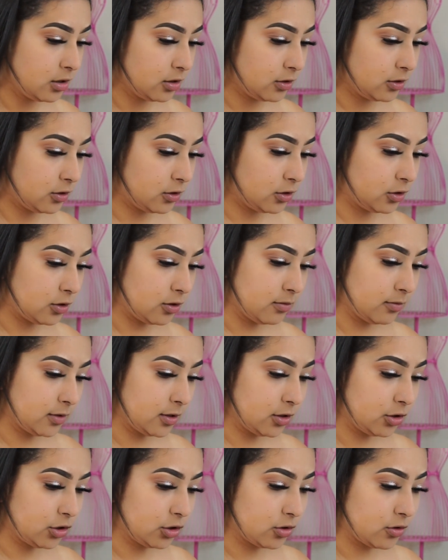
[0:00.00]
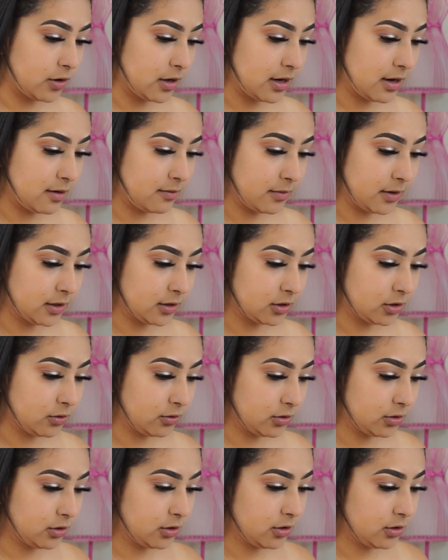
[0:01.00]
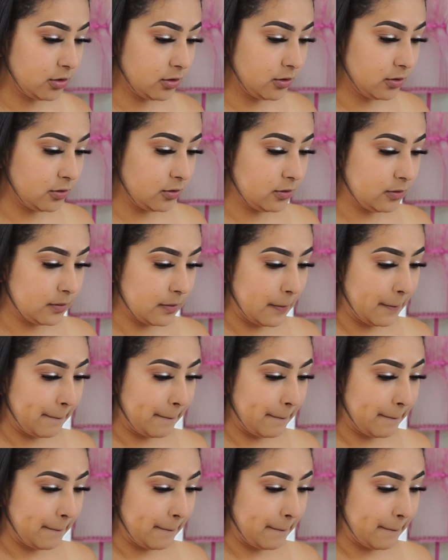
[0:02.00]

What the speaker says: So I'm gonna just go ahead and mix those two,